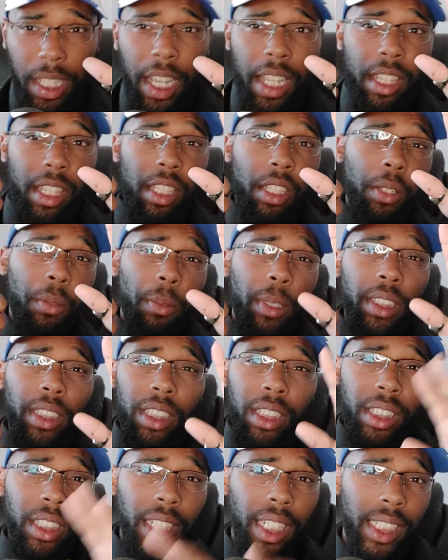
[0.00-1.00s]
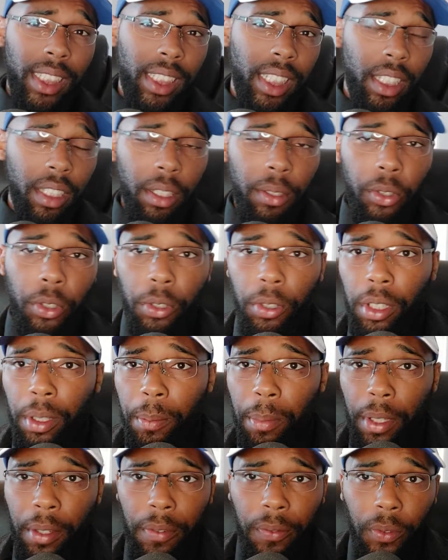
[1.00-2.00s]
I think originally I said there were going to
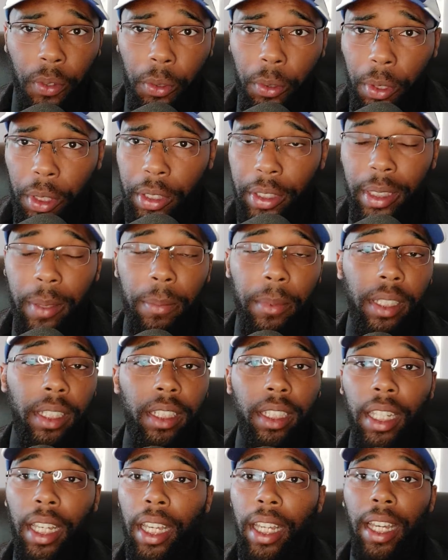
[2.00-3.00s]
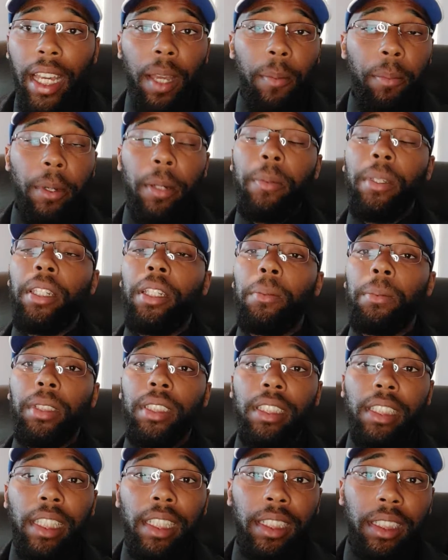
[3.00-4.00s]
be 4 or something. I bumped it up to
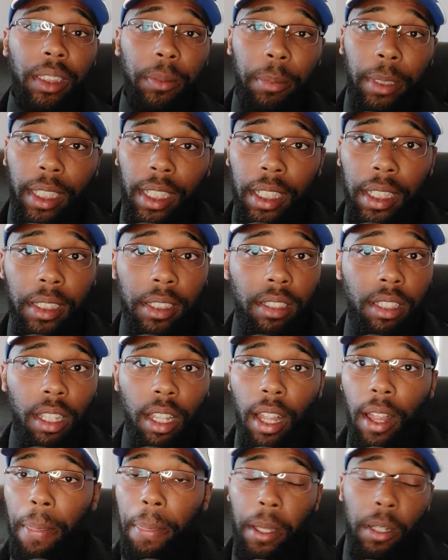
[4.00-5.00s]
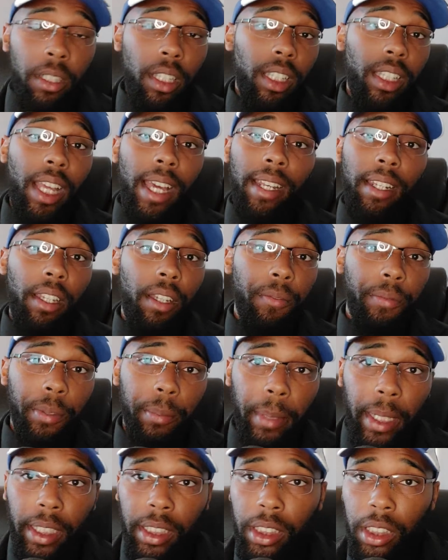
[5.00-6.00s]
6 because there's a lot of
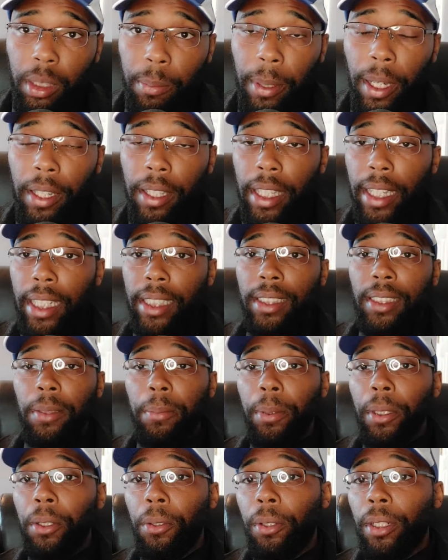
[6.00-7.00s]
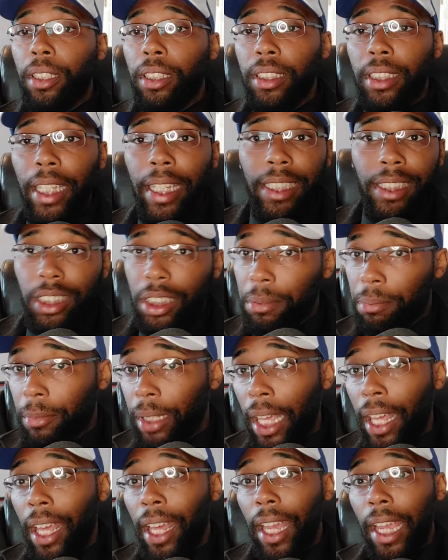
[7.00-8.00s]
information about the SCP organization,
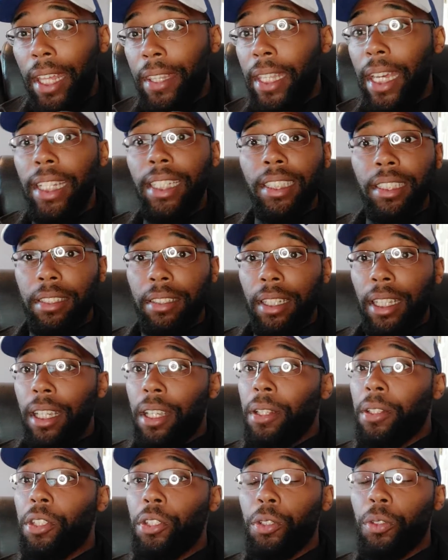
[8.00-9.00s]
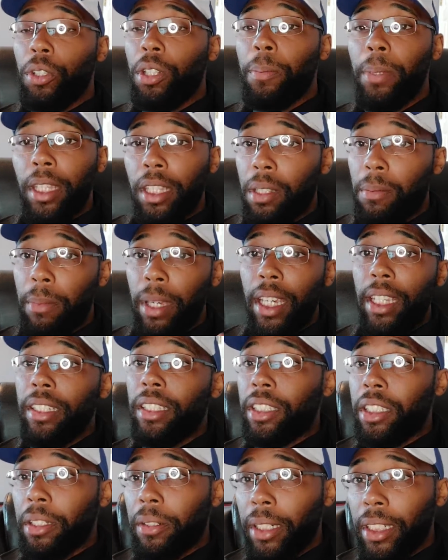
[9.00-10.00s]
and that's just going to be in the main
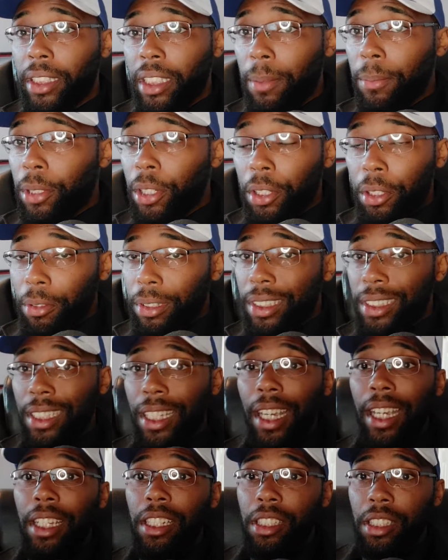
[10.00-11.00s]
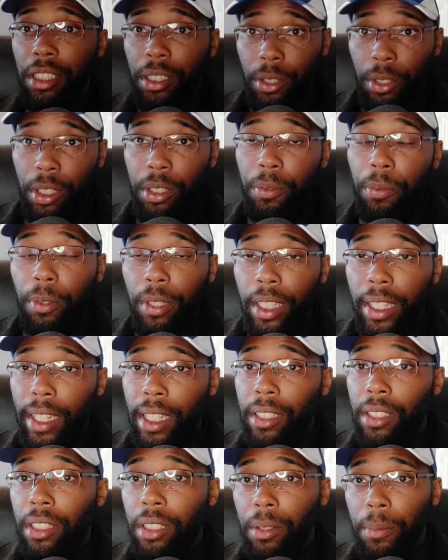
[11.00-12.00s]
series. I'm going to do a side series for the
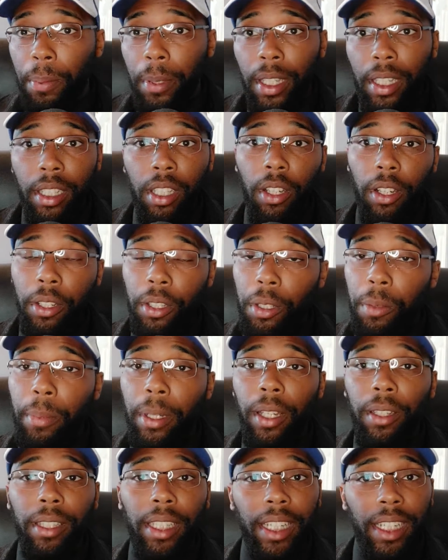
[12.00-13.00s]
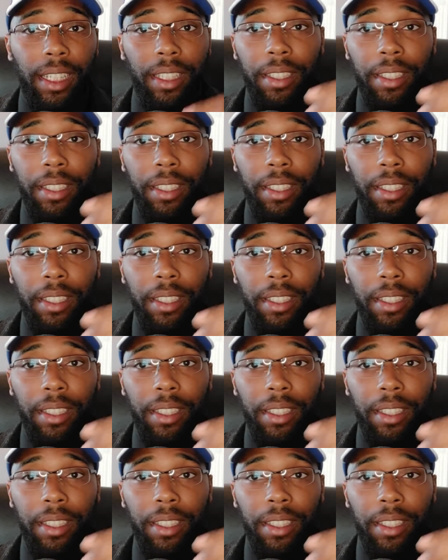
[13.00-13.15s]
SCP talking about